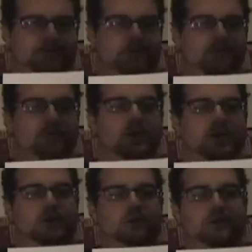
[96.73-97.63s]
if you
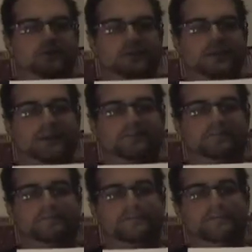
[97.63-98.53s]
wanted a question to
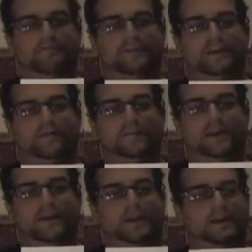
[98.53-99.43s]
answer for your video
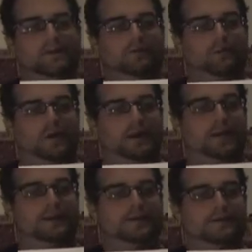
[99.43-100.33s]
blog, here's one.
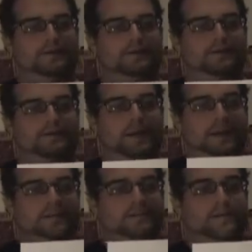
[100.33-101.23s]
I
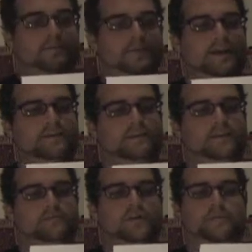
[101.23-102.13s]
guess I'm
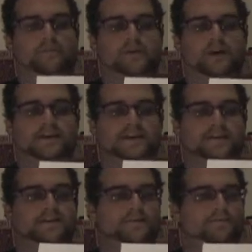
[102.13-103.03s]
technically premium
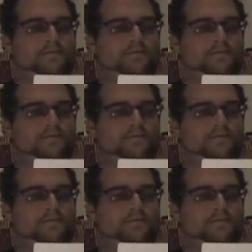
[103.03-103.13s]
content.